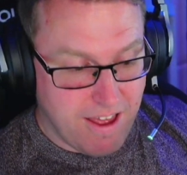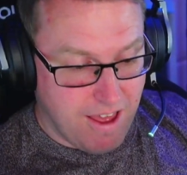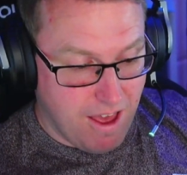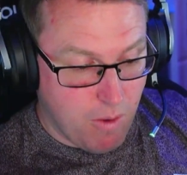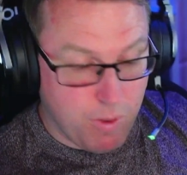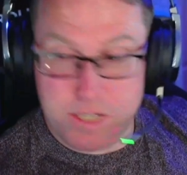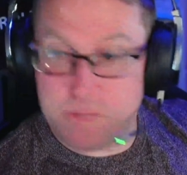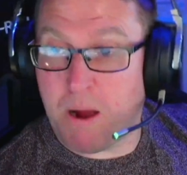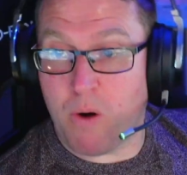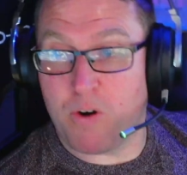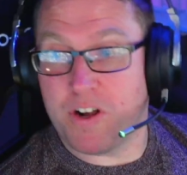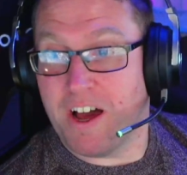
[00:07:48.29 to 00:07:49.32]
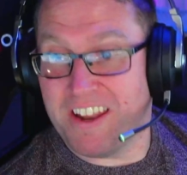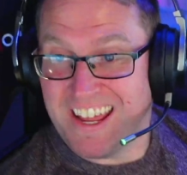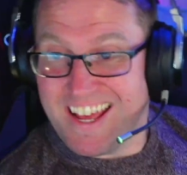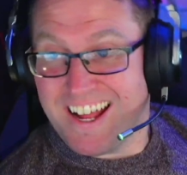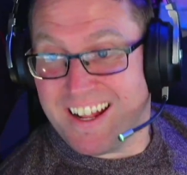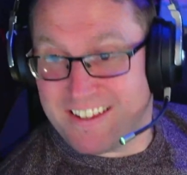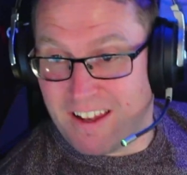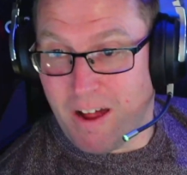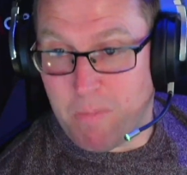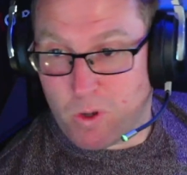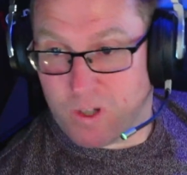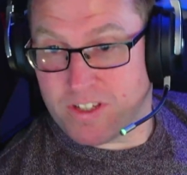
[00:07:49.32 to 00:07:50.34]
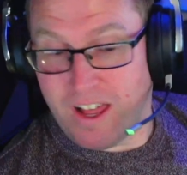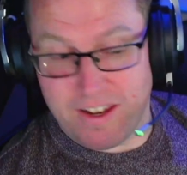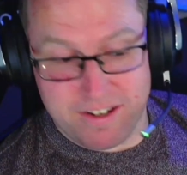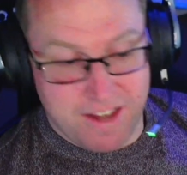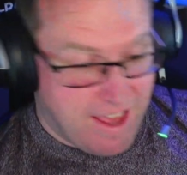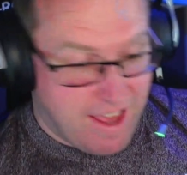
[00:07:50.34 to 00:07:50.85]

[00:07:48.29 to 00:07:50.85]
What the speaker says: When it's powered on, it's a lot more solid.